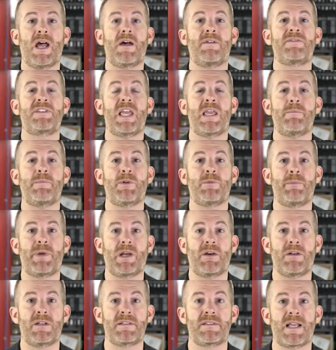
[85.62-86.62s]
of tapered
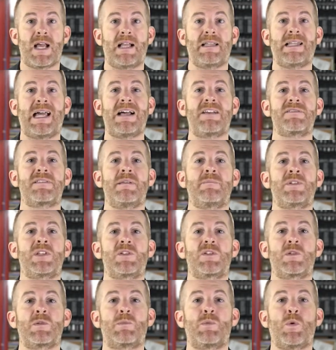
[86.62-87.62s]
bearings allows them to
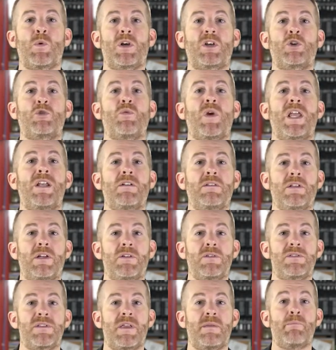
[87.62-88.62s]
support greater
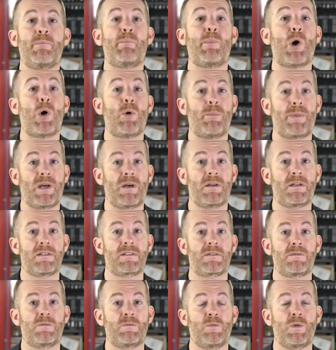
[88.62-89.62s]
loads than ball
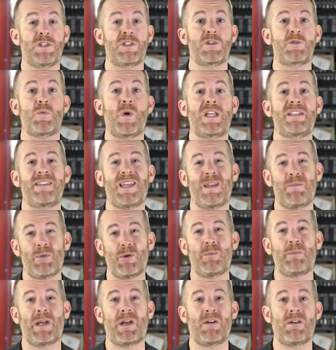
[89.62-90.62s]
bearings, which is why
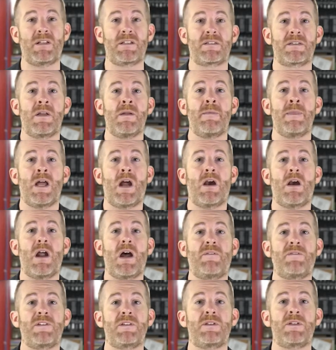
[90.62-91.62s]
tapered bearings are
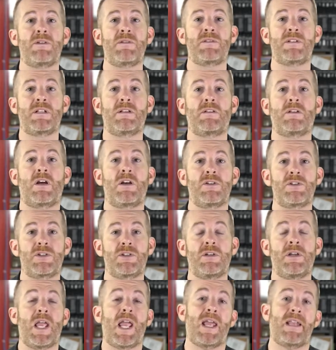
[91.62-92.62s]
often used in
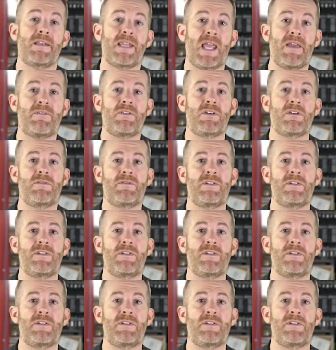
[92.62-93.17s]
larger and heavier